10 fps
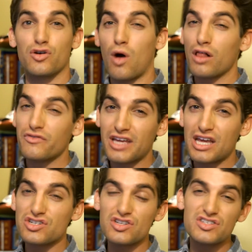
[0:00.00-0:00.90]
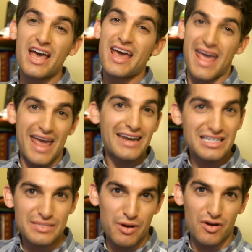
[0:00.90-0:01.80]
qualifications and
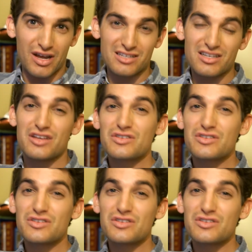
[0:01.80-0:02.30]
experience.